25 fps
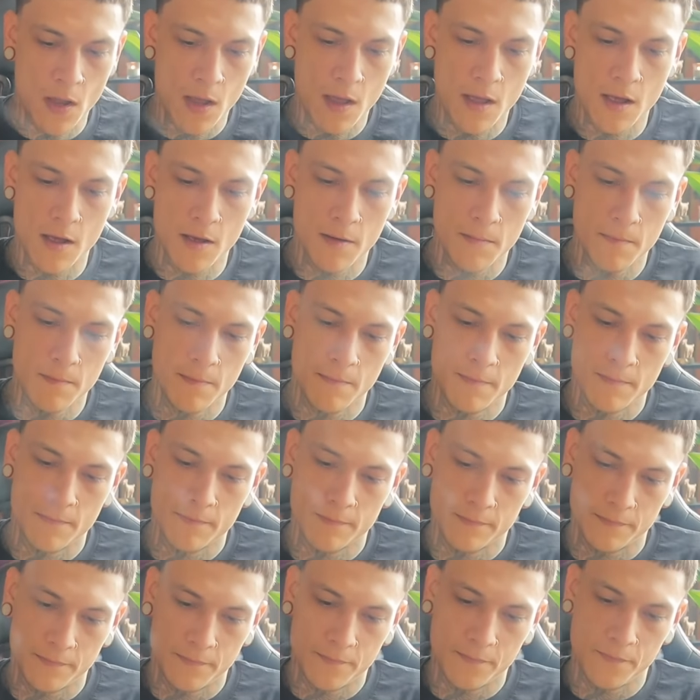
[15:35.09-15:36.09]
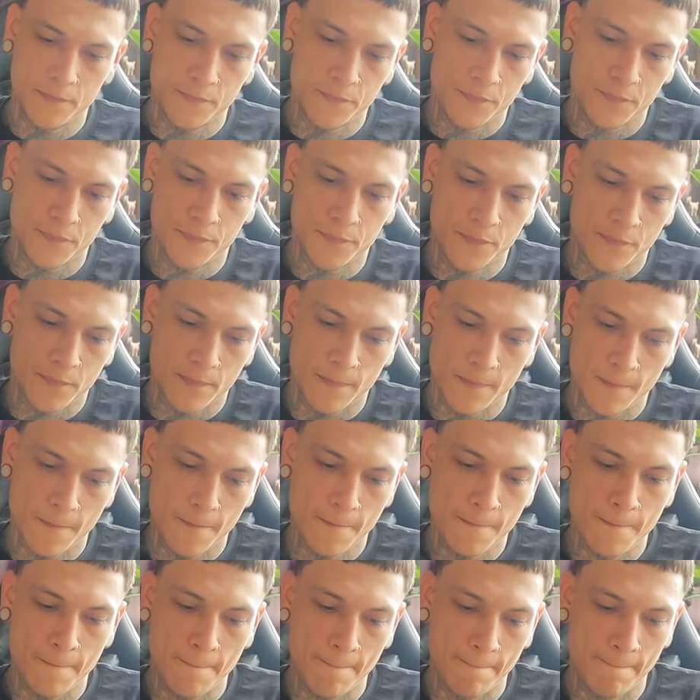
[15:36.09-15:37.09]

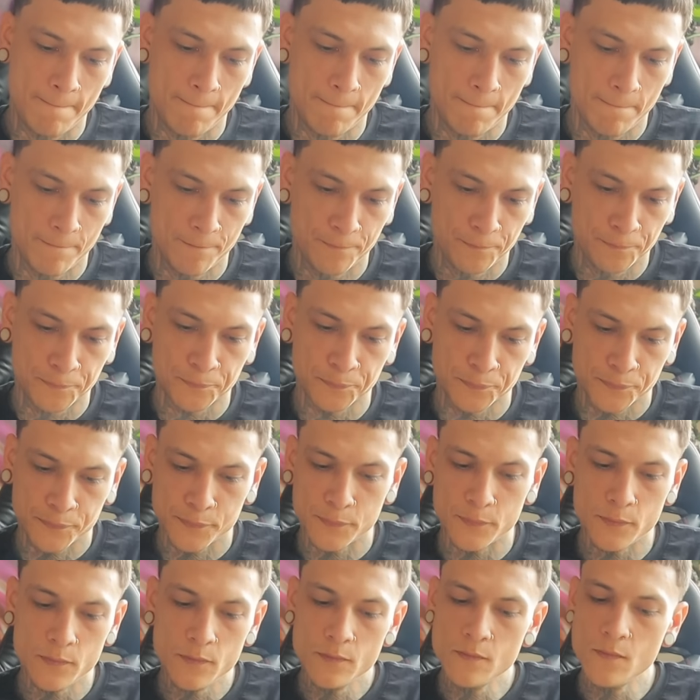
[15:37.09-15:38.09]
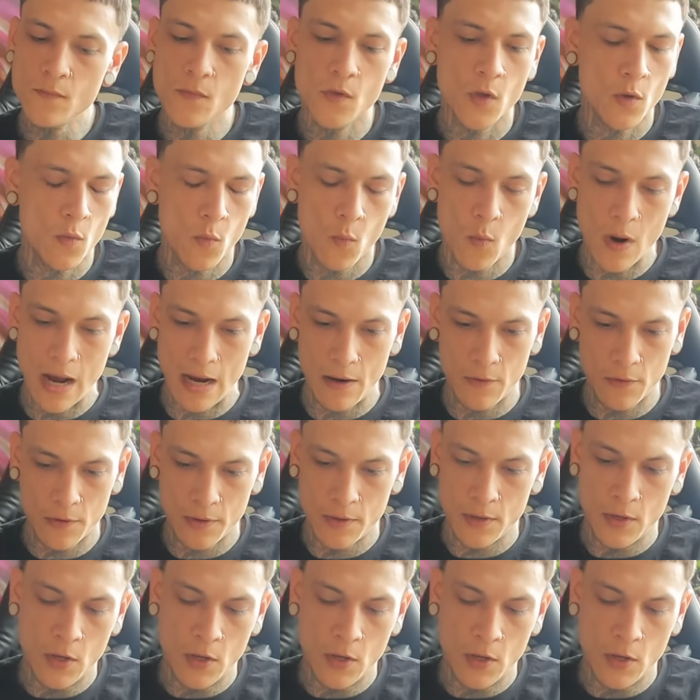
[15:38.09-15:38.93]
Wow.